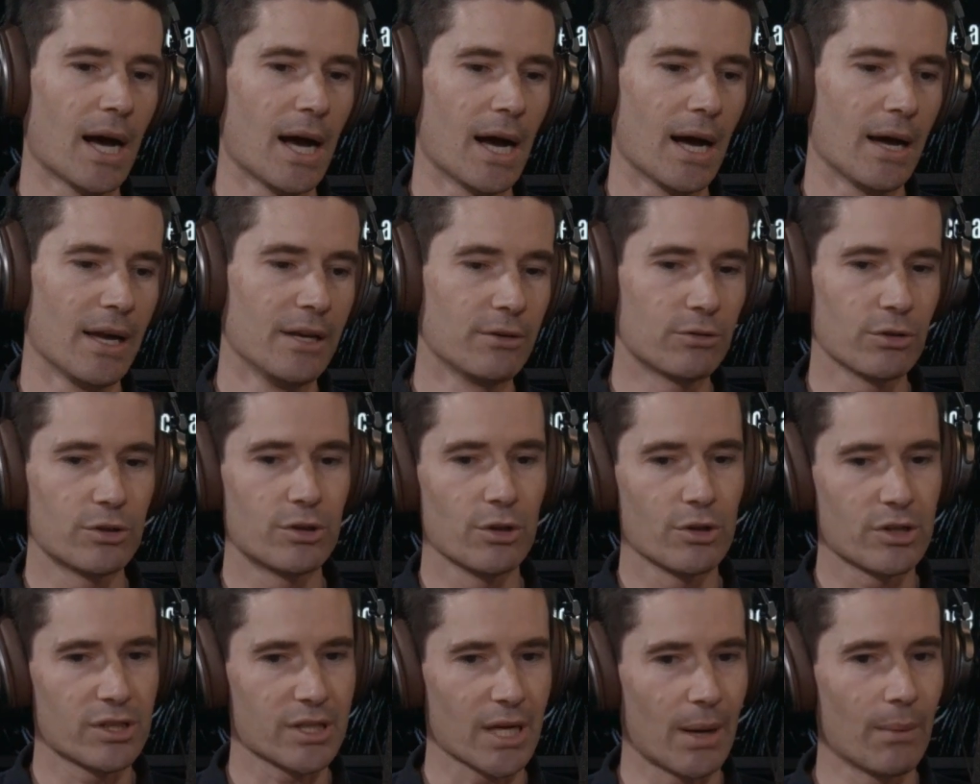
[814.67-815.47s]

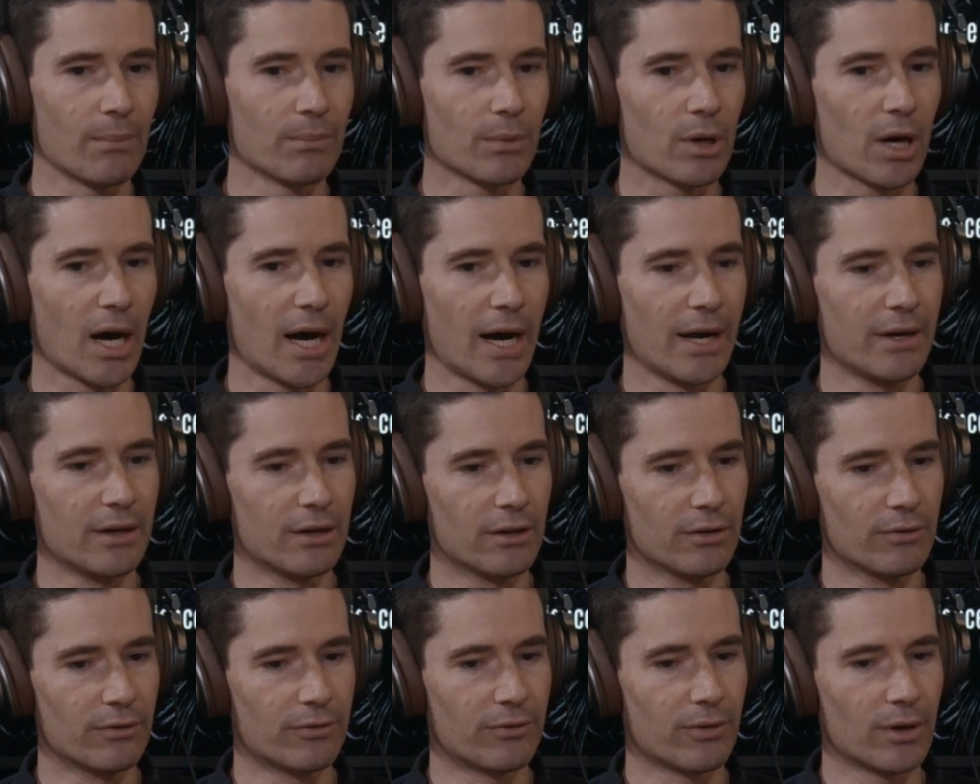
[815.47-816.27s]
introduce some kind
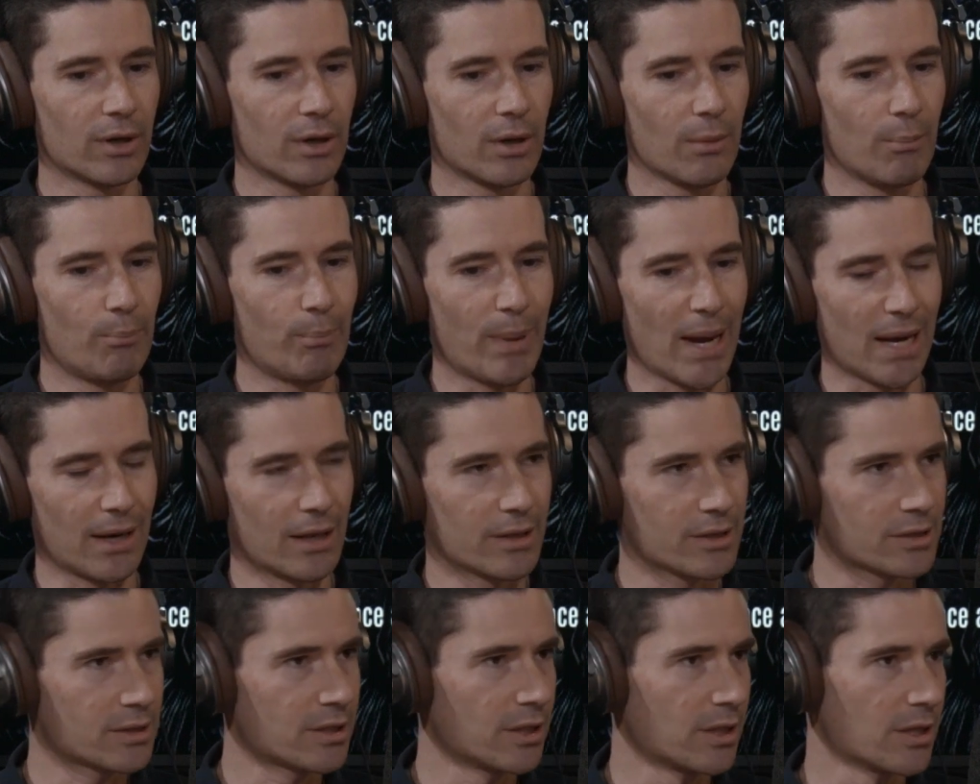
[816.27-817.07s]
of
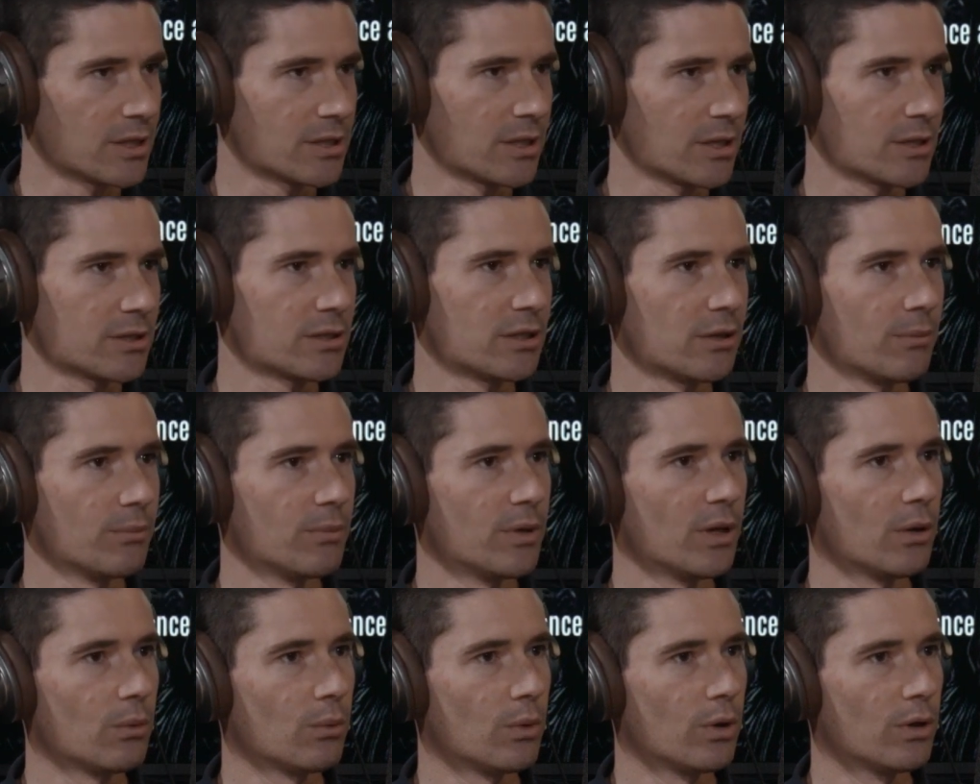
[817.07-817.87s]
balance to the system
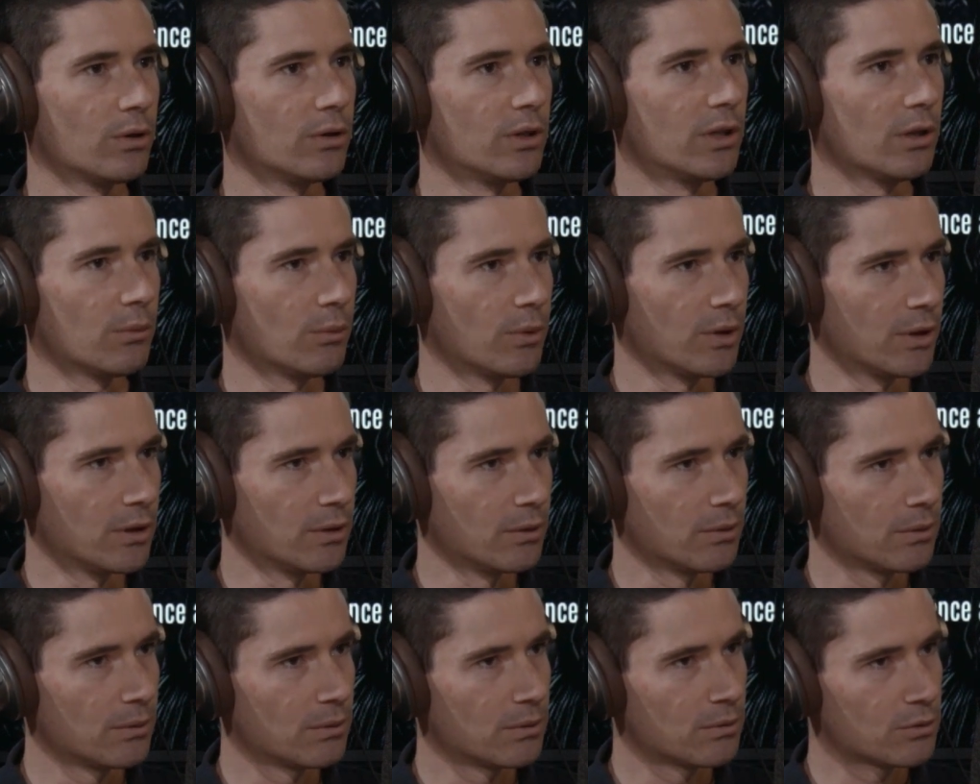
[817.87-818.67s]
that would
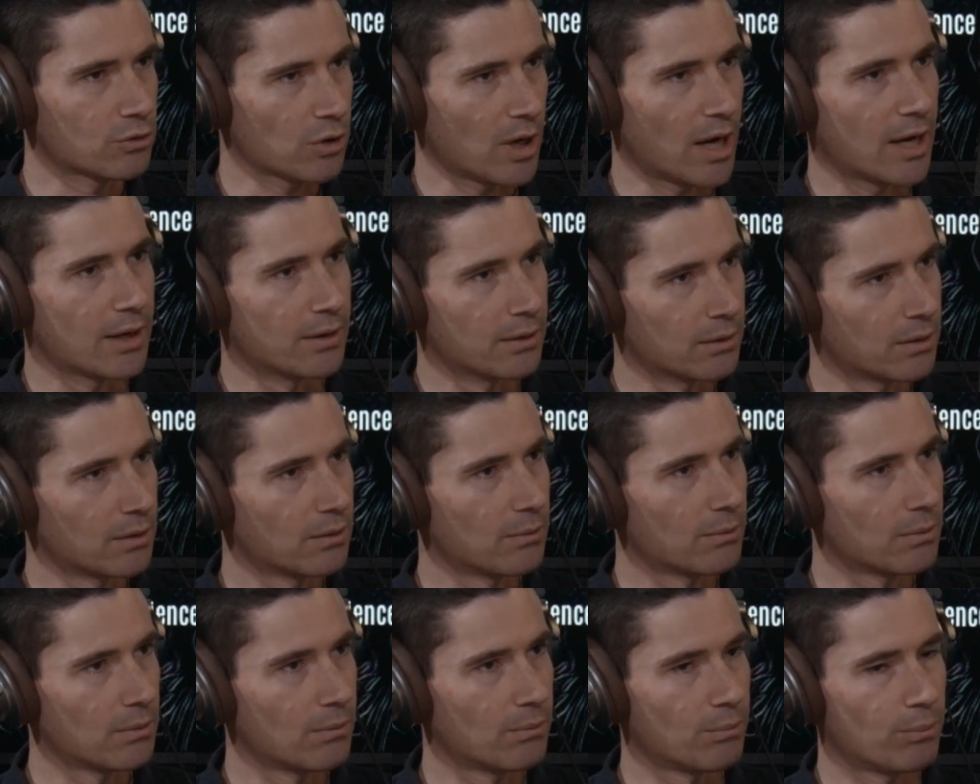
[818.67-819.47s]
try and
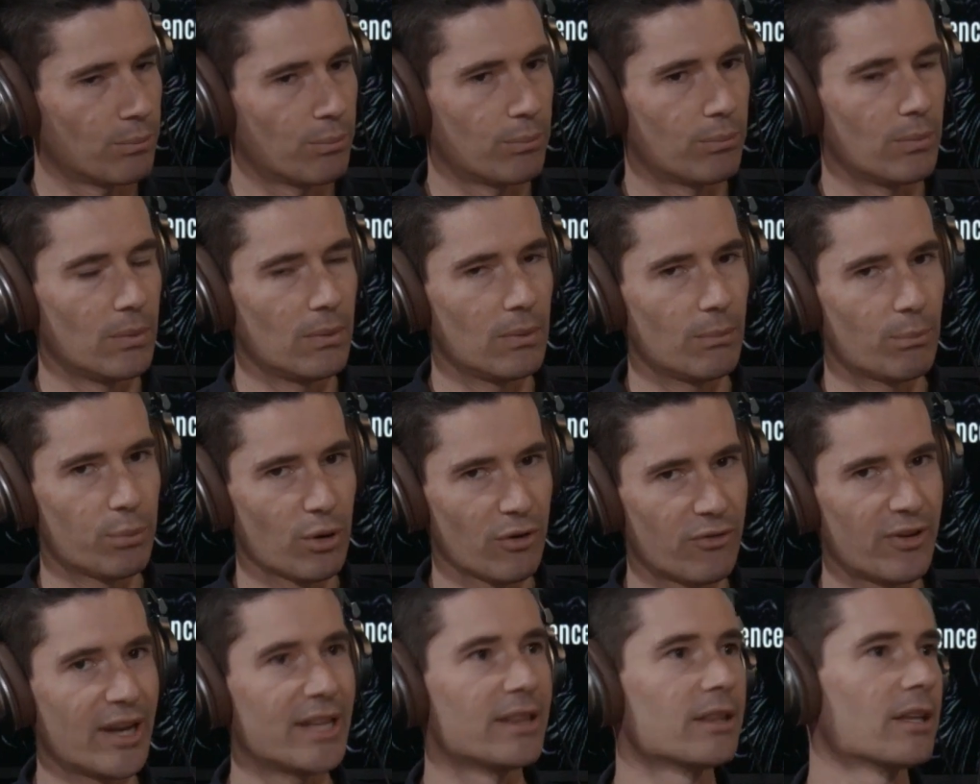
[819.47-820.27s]

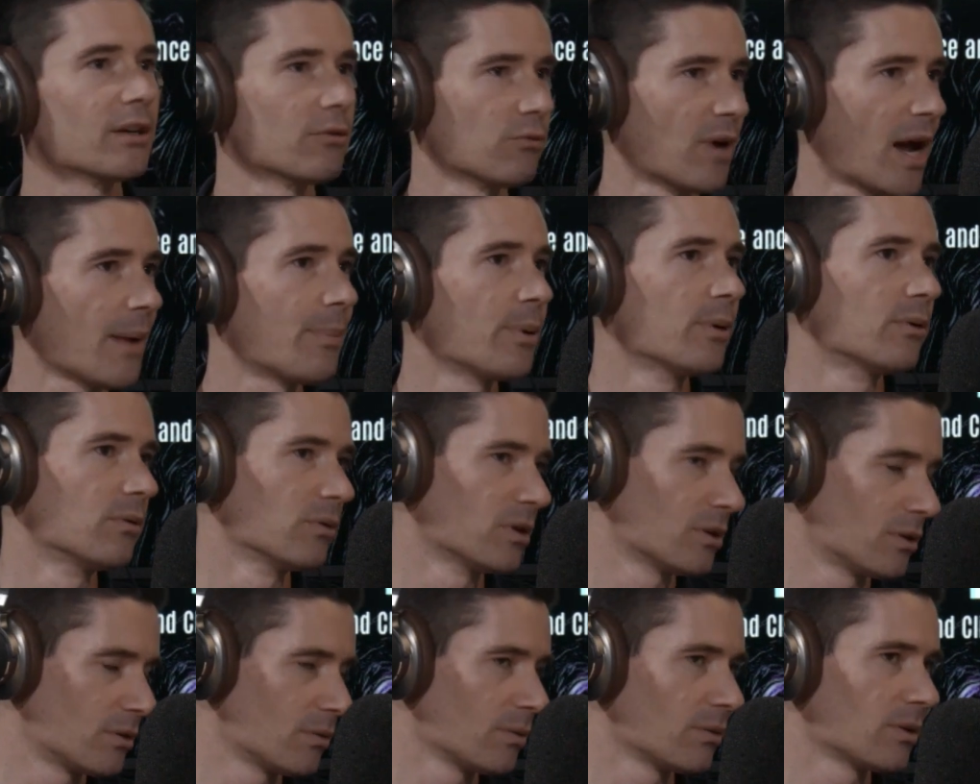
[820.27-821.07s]
prevent the
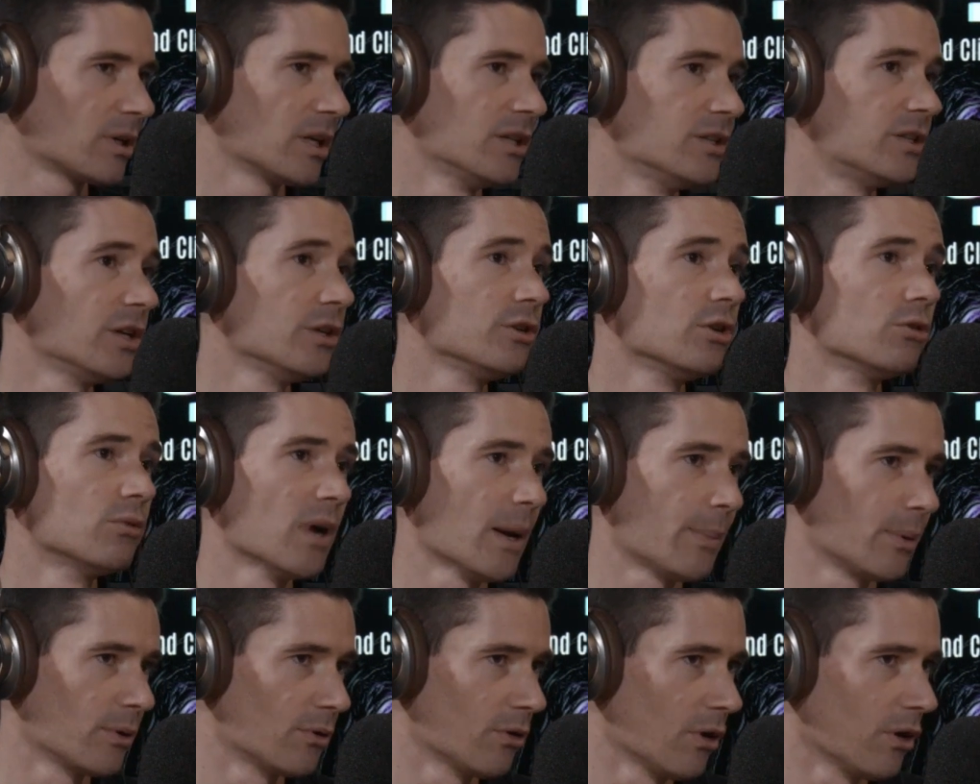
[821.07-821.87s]
continued
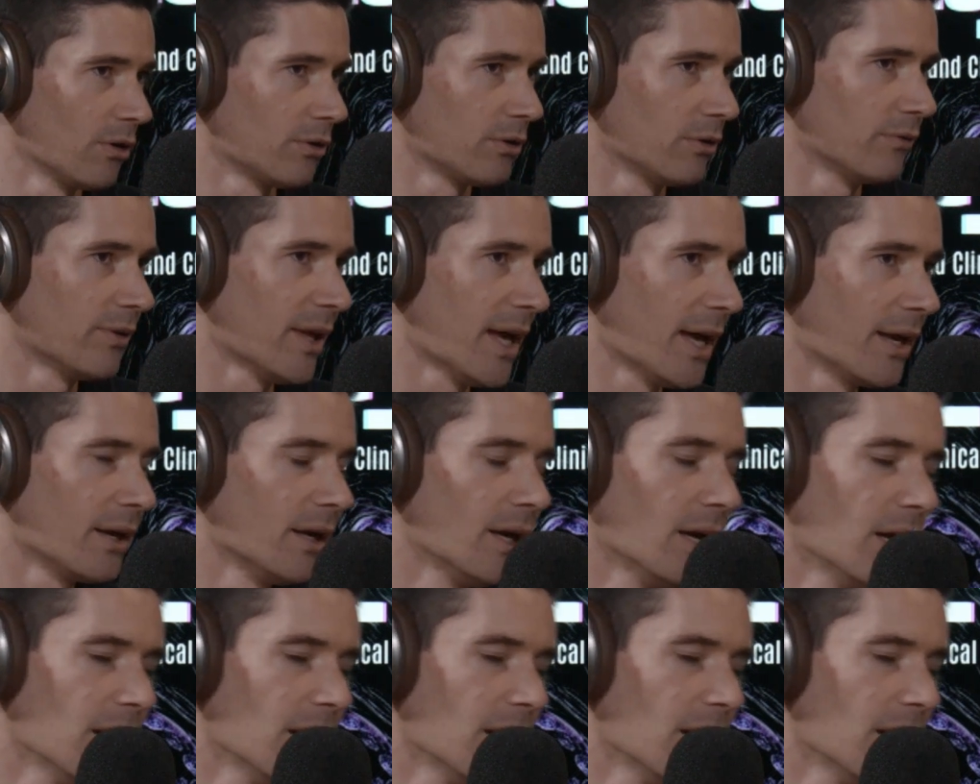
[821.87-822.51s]
rapid growth of that.